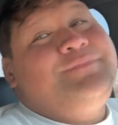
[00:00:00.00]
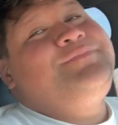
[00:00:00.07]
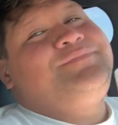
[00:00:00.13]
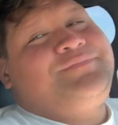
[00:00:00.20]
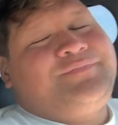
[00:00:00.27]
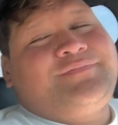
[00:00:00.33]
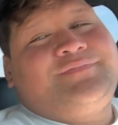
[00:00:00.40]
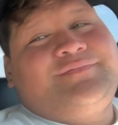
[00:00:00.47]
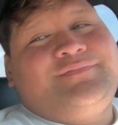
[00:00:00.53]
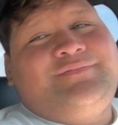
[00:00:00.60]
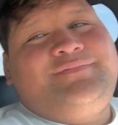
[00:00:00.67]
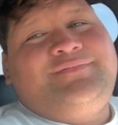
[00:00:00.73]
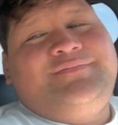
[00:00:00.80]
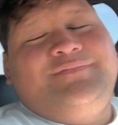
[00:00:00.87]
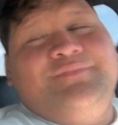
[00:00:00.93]

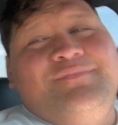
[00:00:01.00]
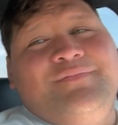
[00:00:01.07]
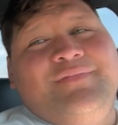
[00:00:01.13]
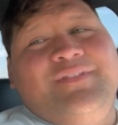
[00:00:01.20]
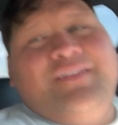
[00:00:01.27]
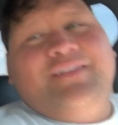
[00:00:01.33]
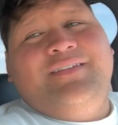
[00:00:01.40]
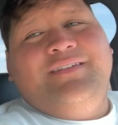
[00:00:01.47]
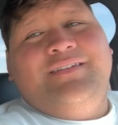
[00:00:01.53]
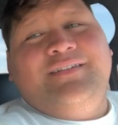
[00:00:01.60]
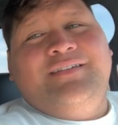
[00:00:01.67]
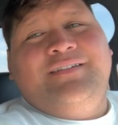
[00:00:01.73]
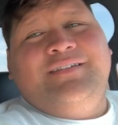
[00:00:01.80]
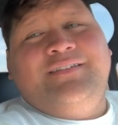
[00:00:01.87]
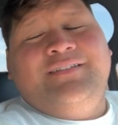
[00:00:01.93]

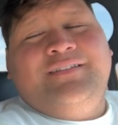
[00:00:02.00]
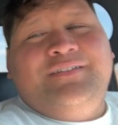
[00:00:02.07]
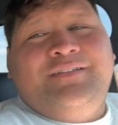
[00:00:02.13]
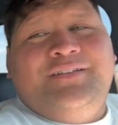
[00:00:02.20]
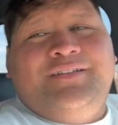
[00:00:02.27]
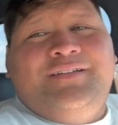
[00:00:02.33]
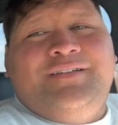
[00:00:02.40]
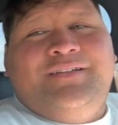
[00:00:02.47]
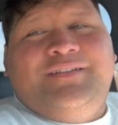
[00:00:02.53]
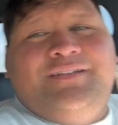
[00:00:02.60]
(silent)